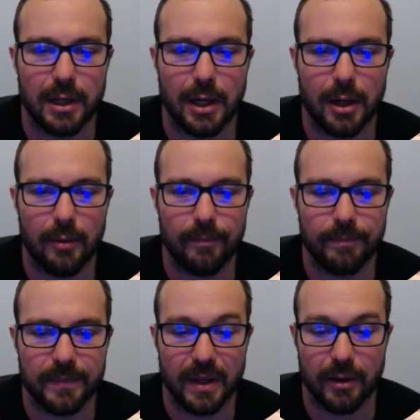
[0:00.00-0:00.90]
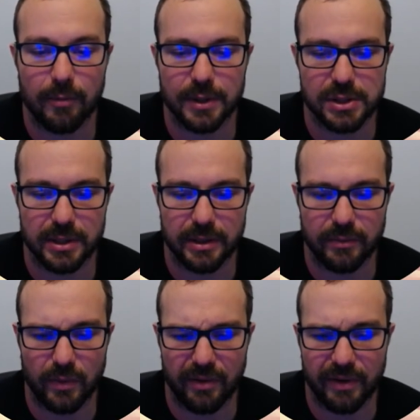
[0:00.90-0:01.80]
Yeah,
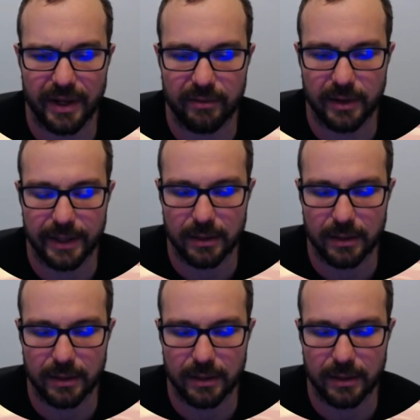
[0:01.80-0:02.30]
especially if I have like